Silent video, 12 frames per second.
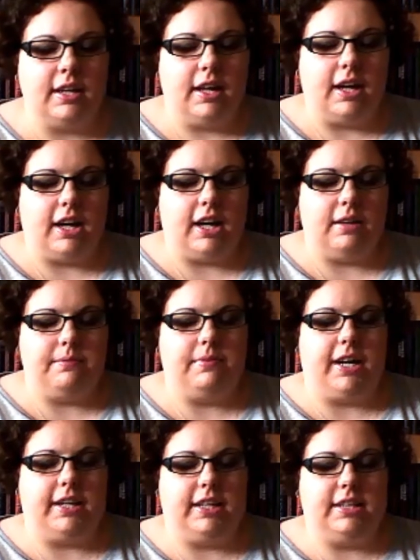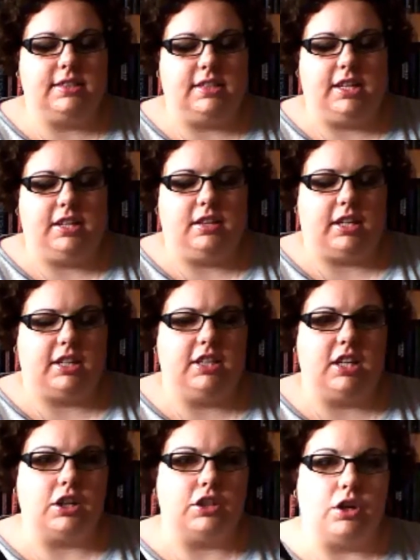and it's a like a
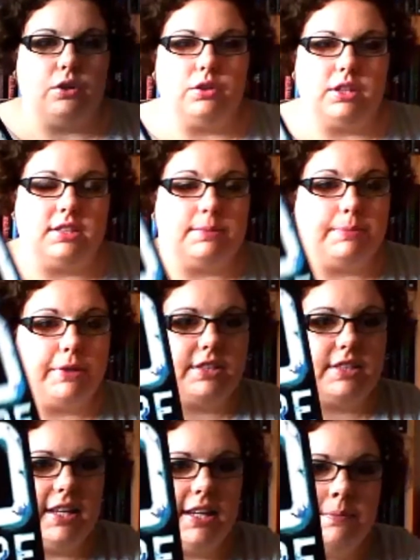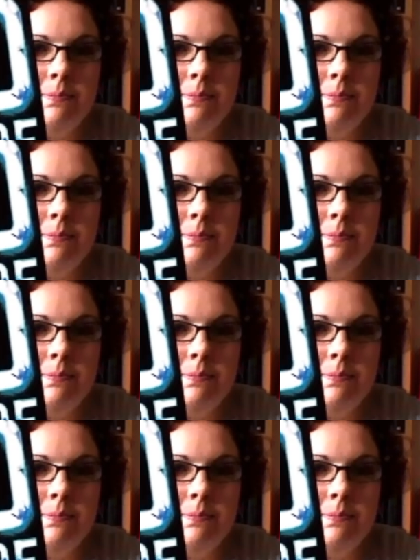young adult conspiracy.